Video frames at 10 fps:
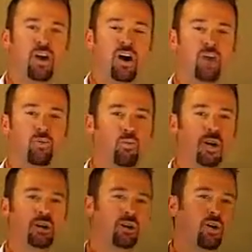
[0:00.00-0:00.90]
on
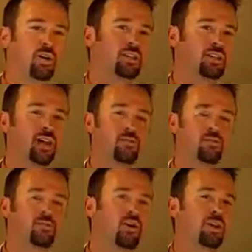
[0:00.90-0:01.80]
what card
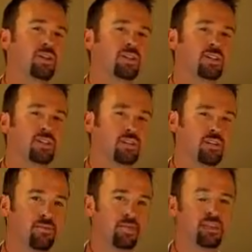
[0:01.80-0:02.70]
types fall into the
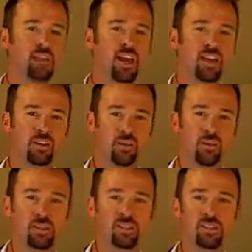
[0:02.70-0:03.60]
different
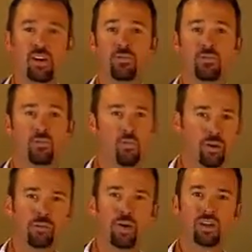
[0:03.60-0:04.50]
categories from
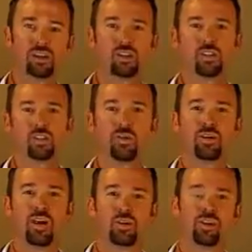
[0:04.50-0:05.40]
one processor to
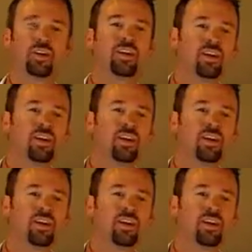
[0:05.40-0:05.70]
another.